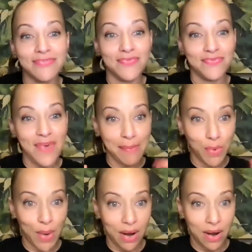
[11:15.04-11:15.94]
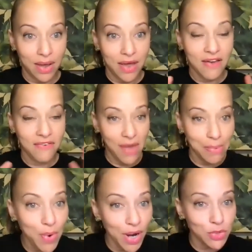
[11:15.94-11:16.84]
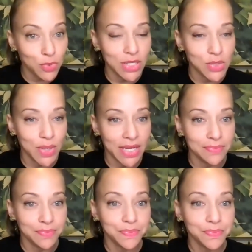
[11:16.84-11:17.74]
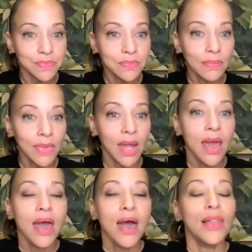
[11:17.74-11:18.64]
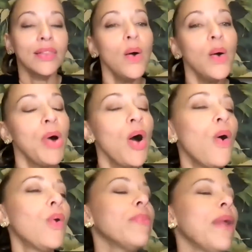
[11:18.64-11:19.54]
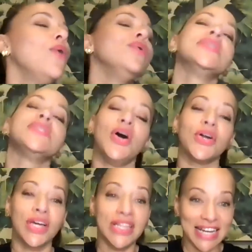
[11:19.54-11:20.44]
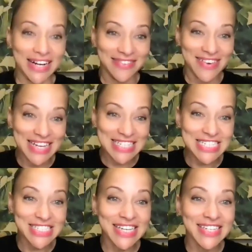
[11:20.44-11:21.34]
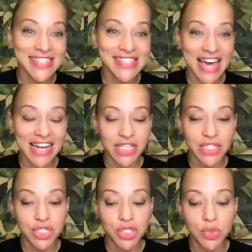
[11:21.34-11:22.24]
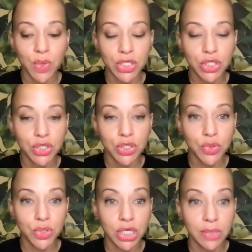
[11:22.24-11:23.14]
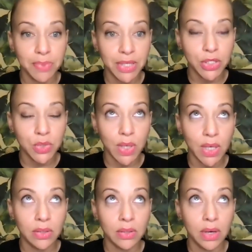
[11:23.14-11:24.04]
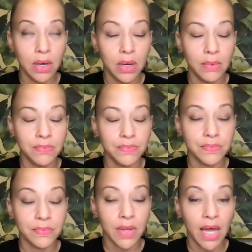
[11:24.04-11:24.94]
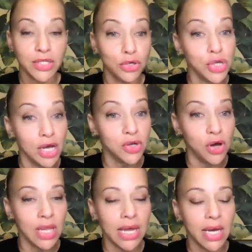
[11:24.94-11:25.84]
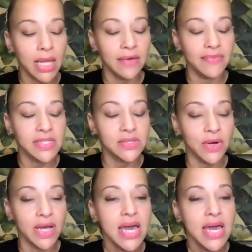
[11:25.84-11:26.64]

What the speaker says: February 2020. Lo and behold, my oldest daughter, Claire, right? She decided that she wanted to do, she had been doing, I told you I talk a lot. I love this story.